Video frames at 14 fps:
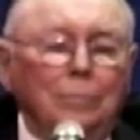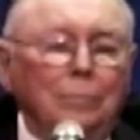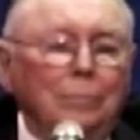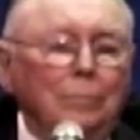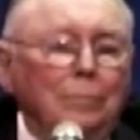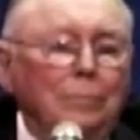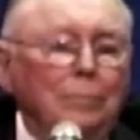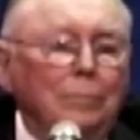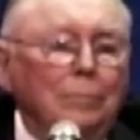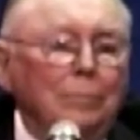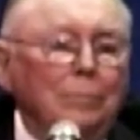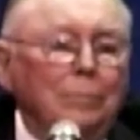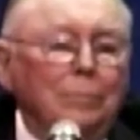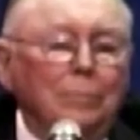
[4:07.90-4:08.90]

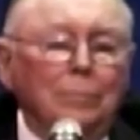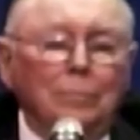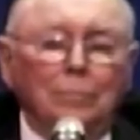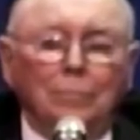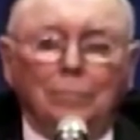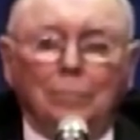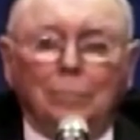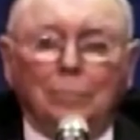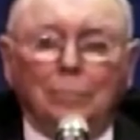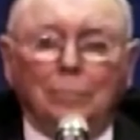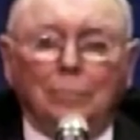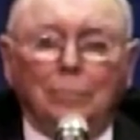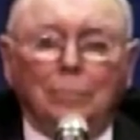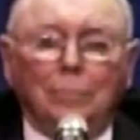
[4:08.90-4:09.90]

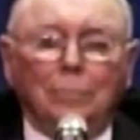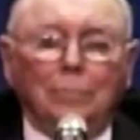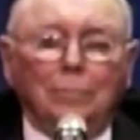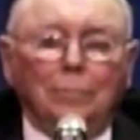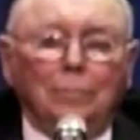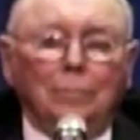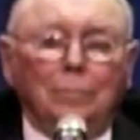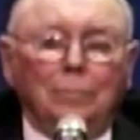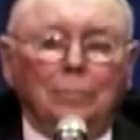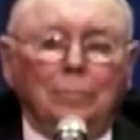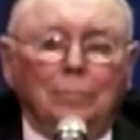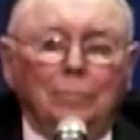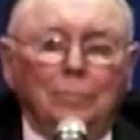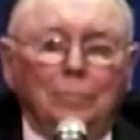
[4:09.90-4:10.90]

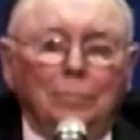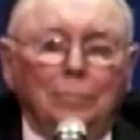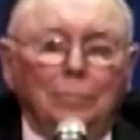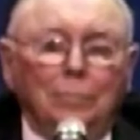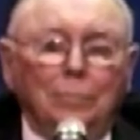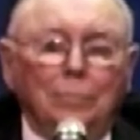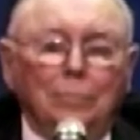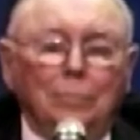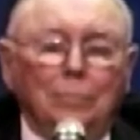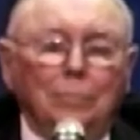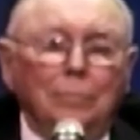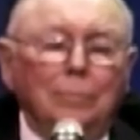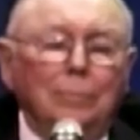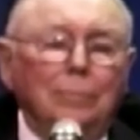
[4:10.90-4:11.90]

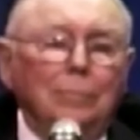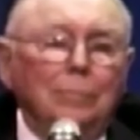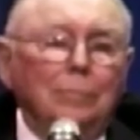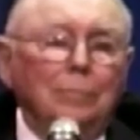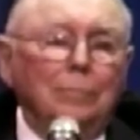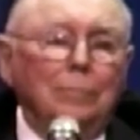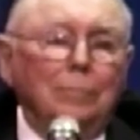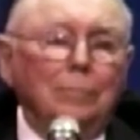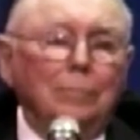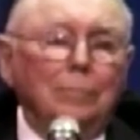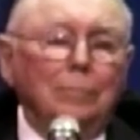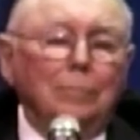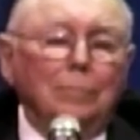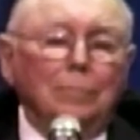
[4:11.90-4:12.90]

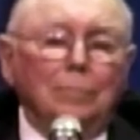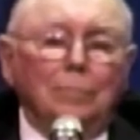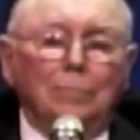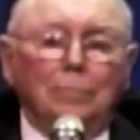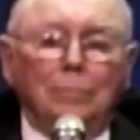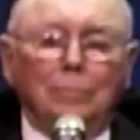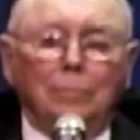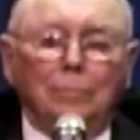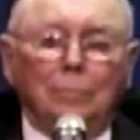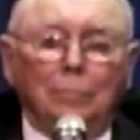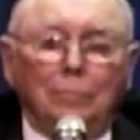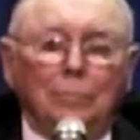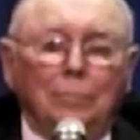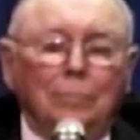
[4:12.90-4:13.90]

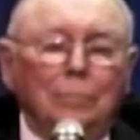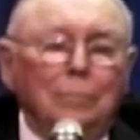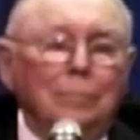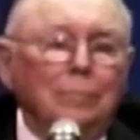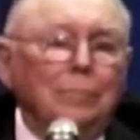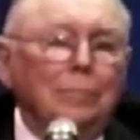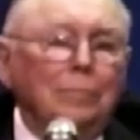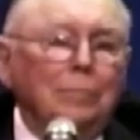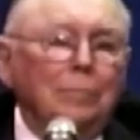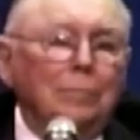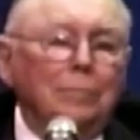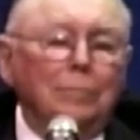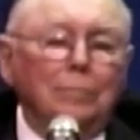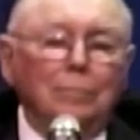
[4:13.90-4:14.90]
The person shown says nothing.